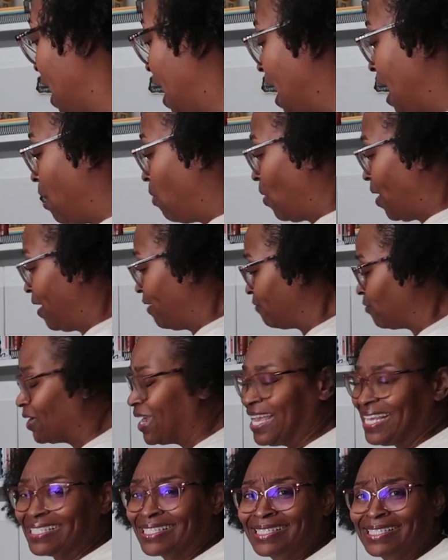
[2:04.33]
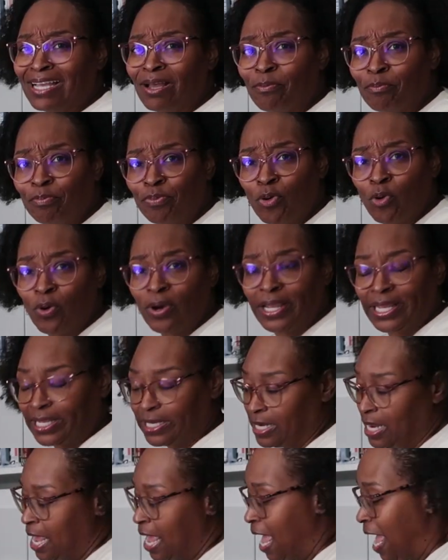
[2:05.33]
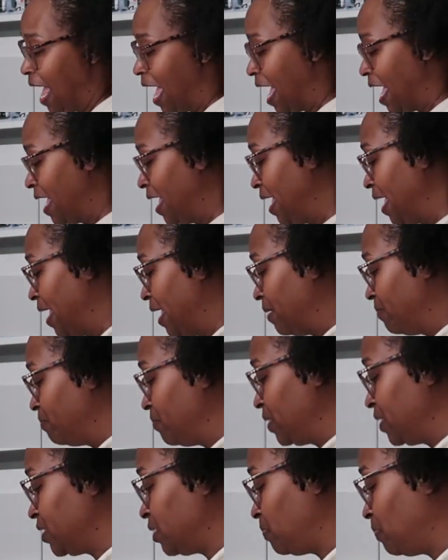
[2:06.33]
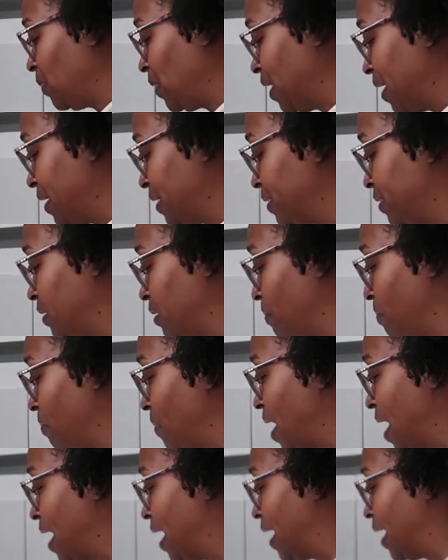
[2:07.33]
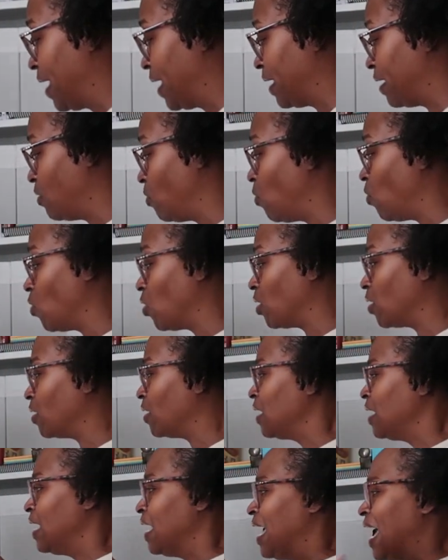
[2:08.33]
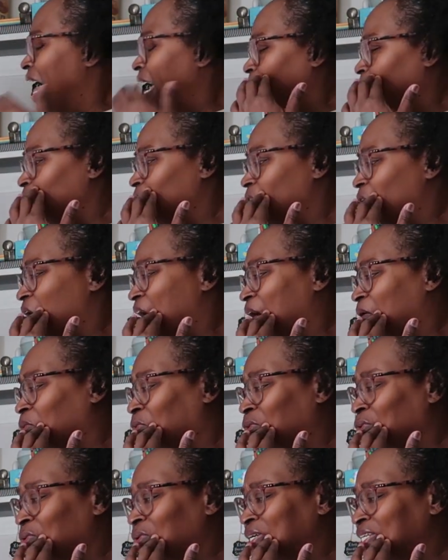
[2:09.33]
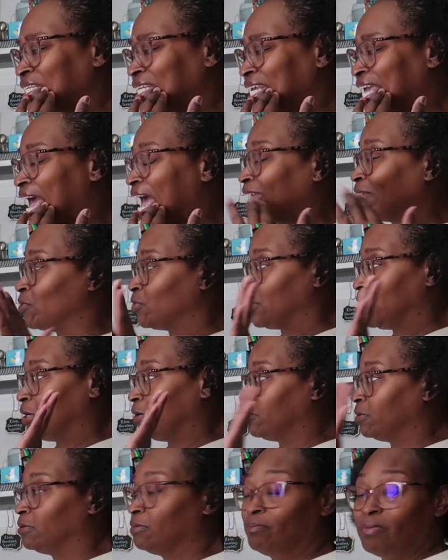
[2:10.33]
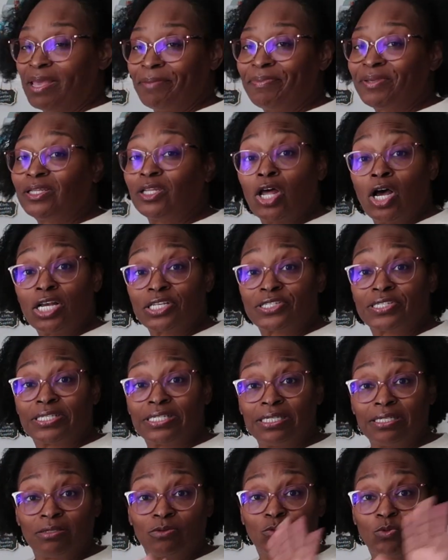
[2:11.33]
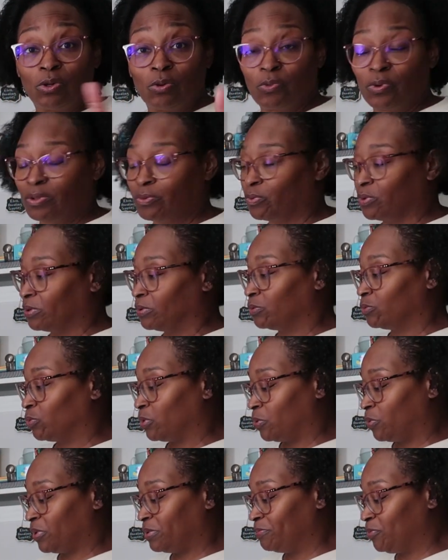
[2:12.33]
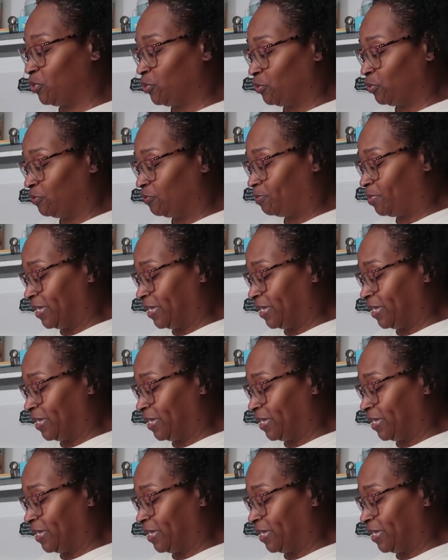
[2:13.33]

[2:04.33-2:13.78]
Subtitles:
However, at some point I had misplaced my, or I don't know, I ruined it. I don't know, maybe lost it when we moved.